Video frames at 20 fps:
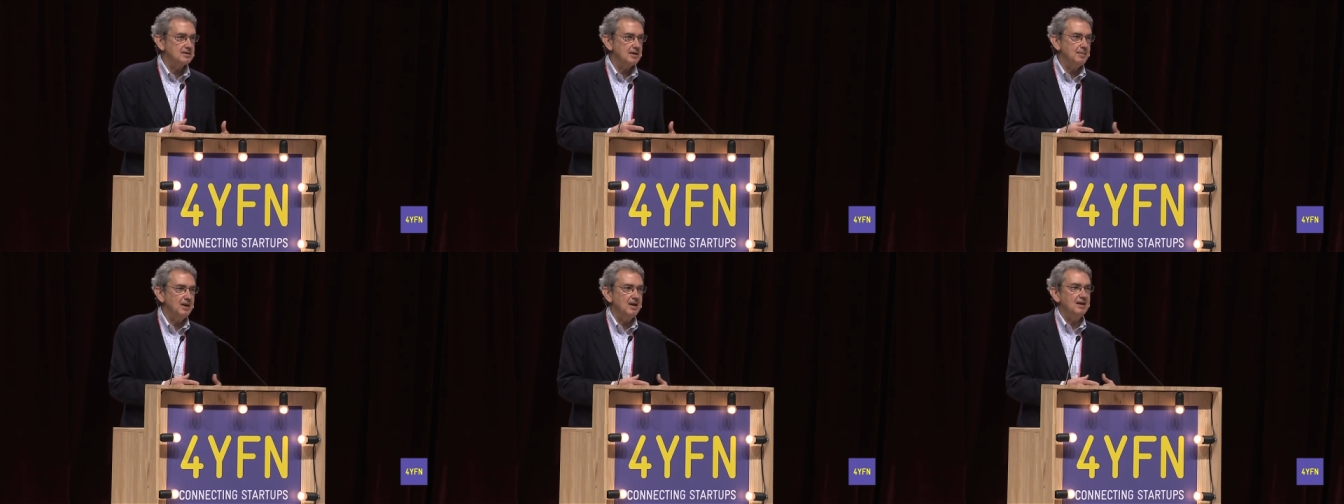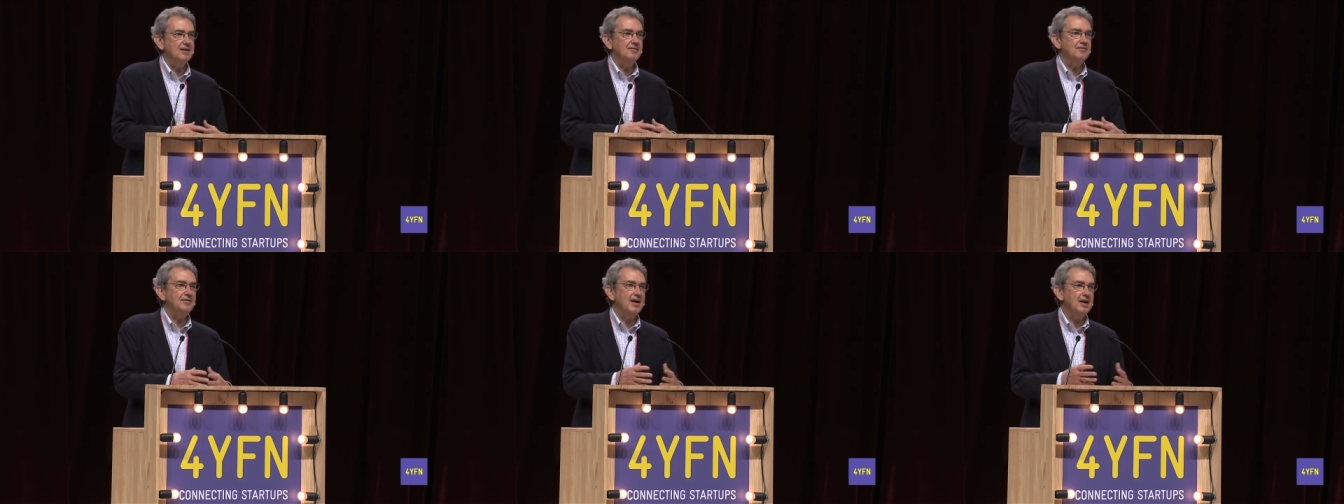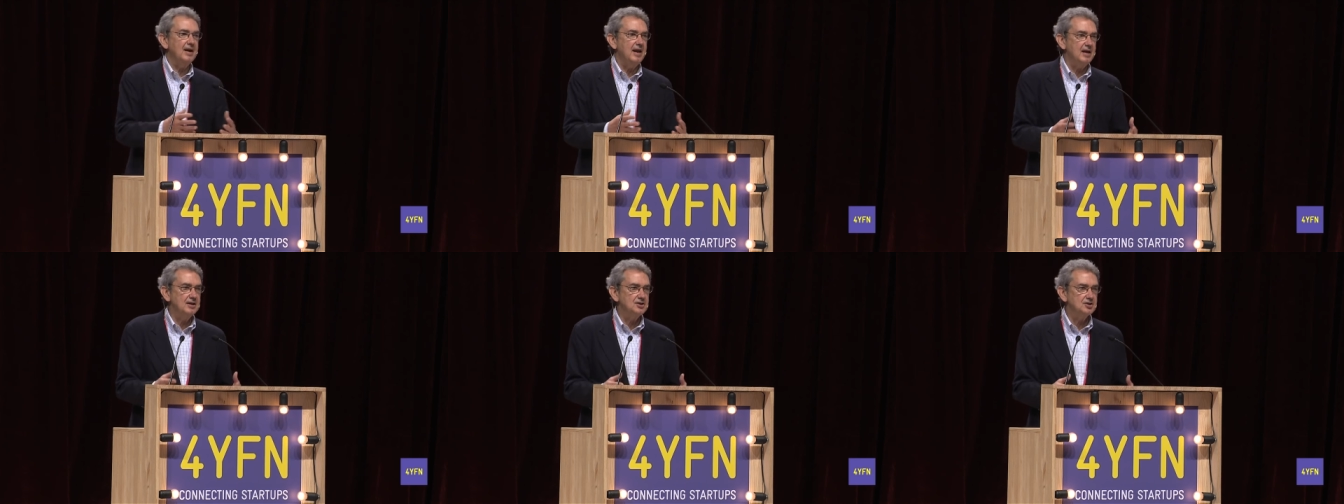I mean, the
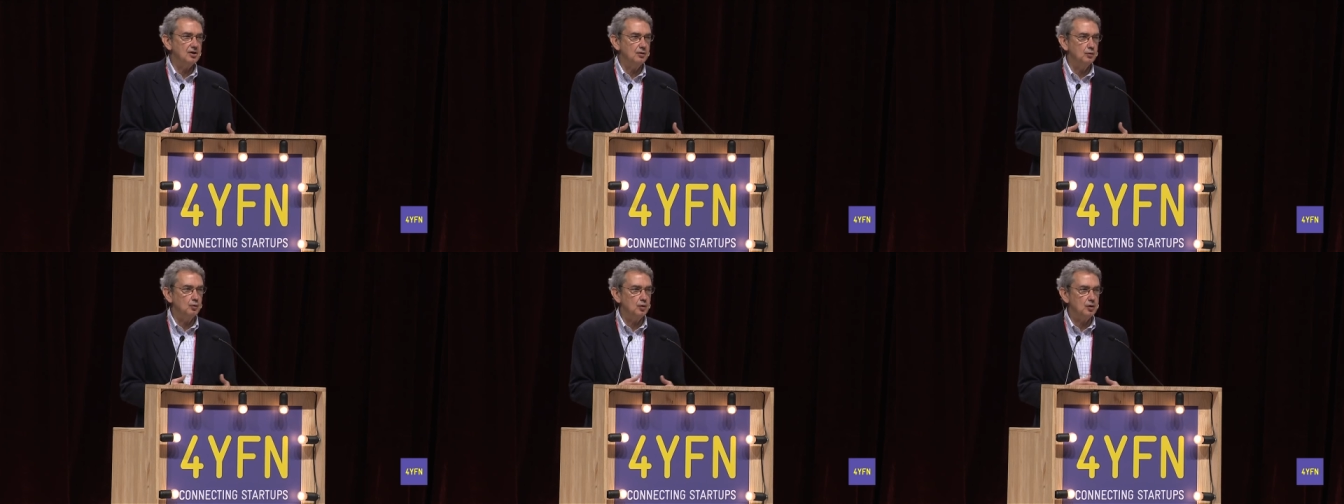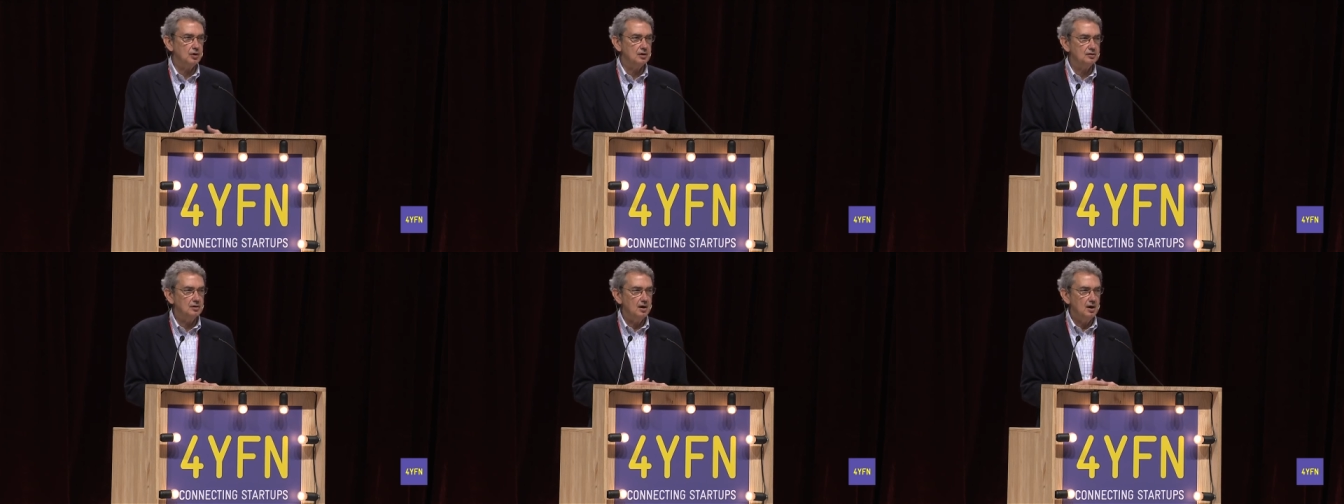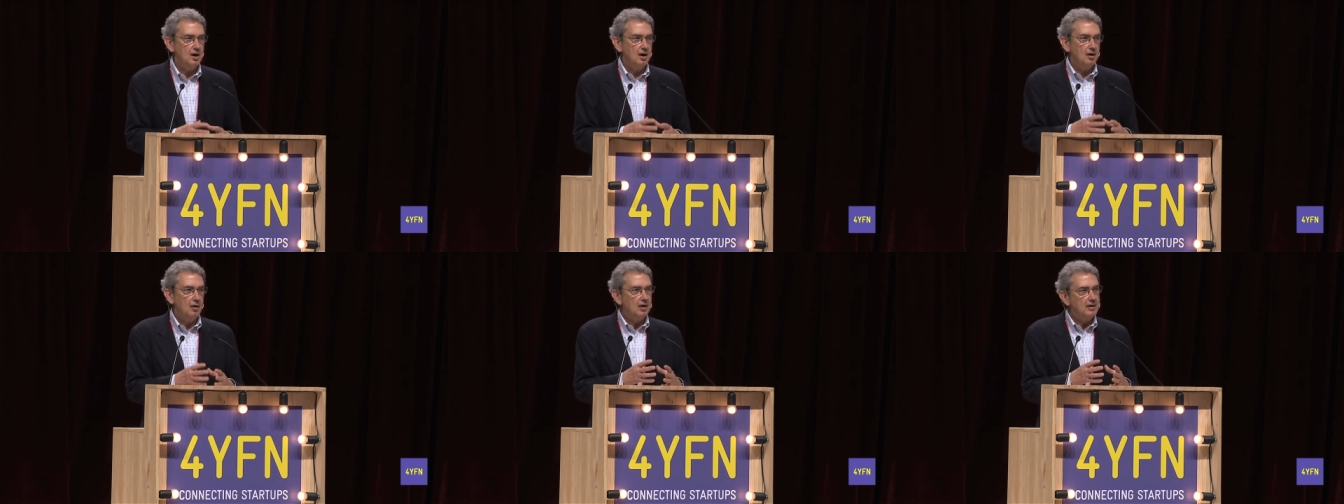financial world
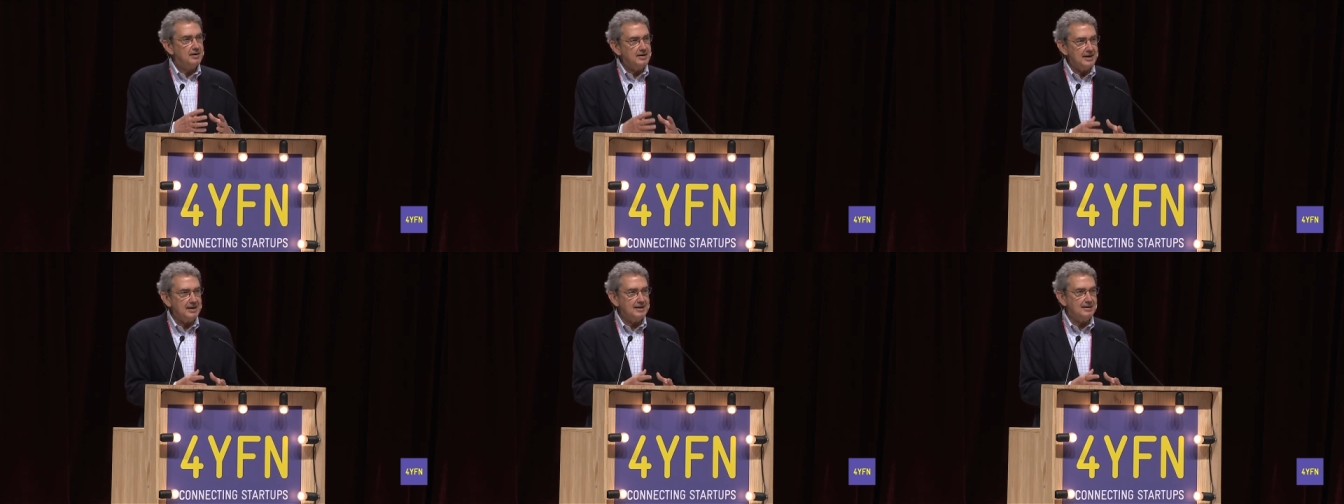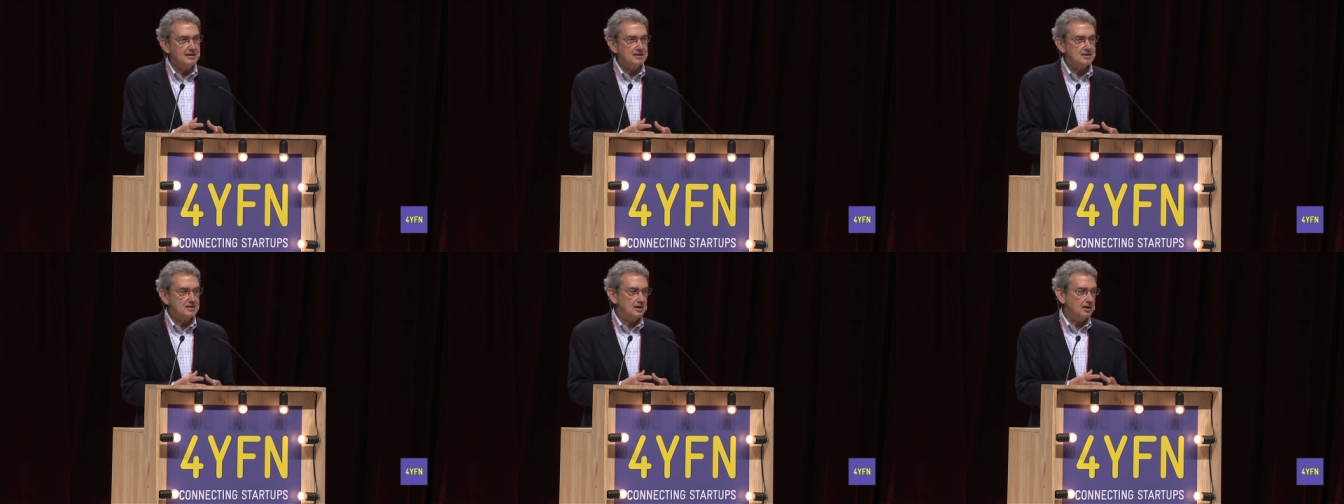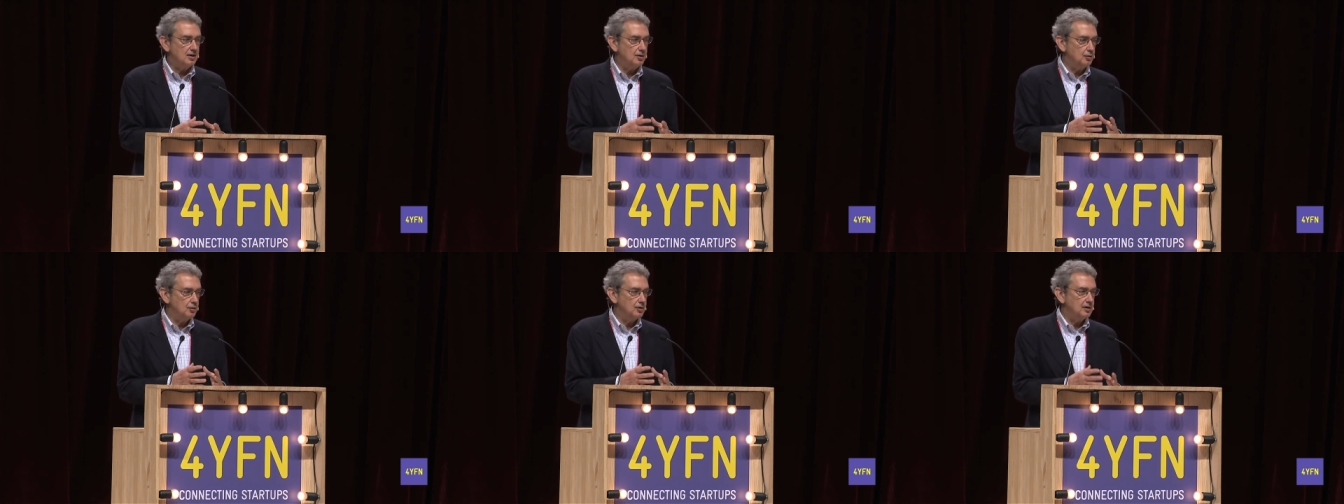needed
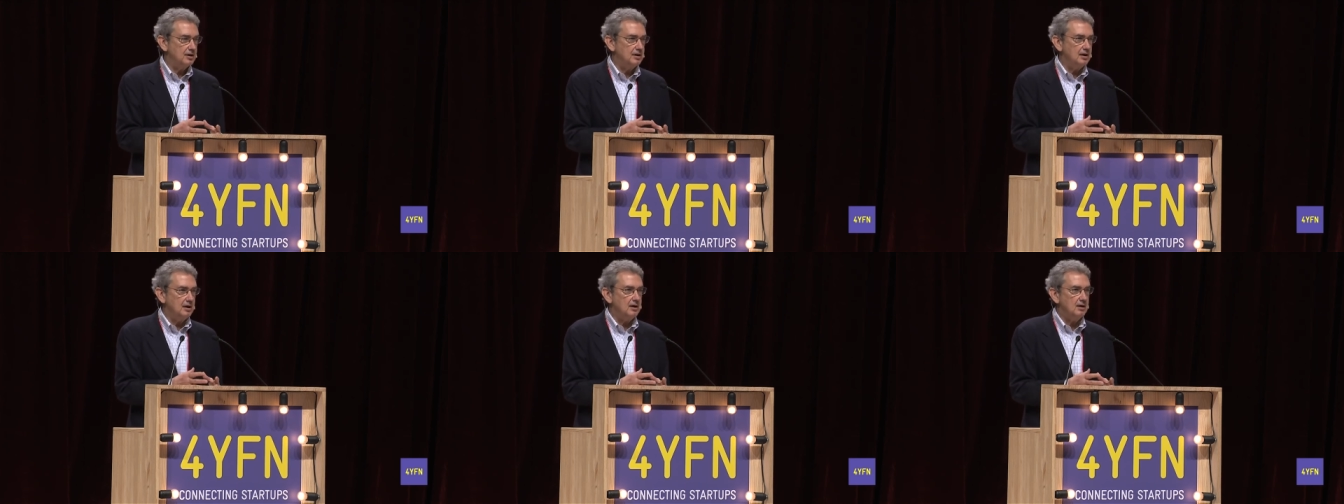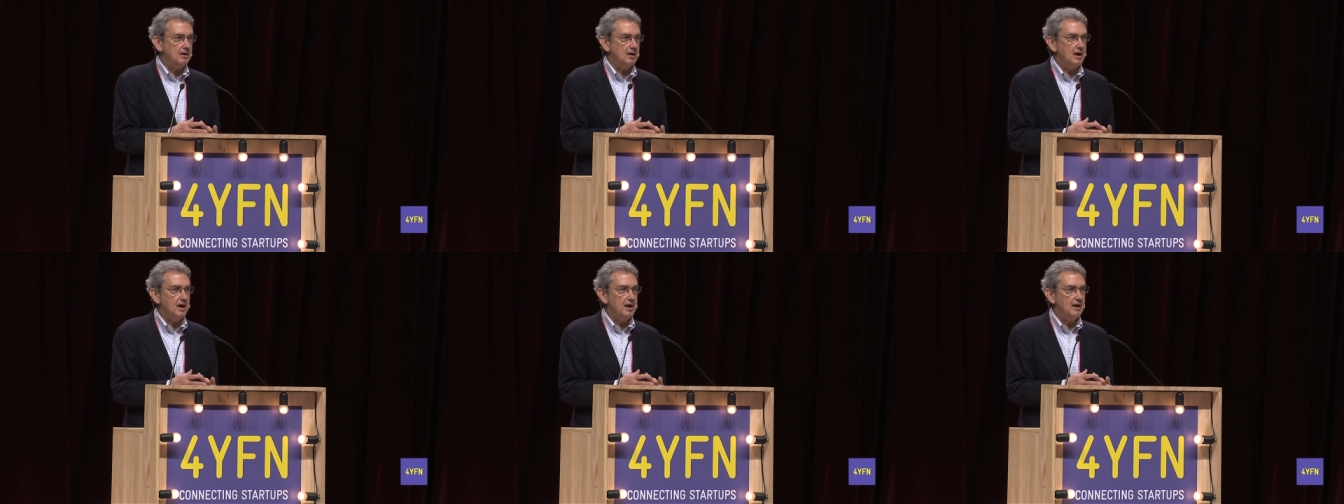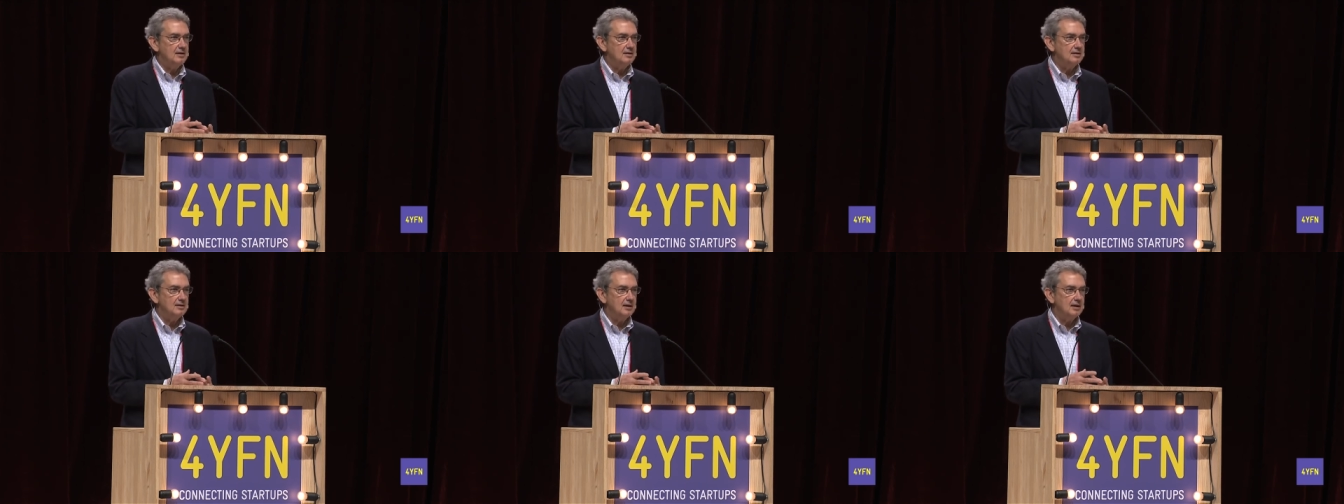security and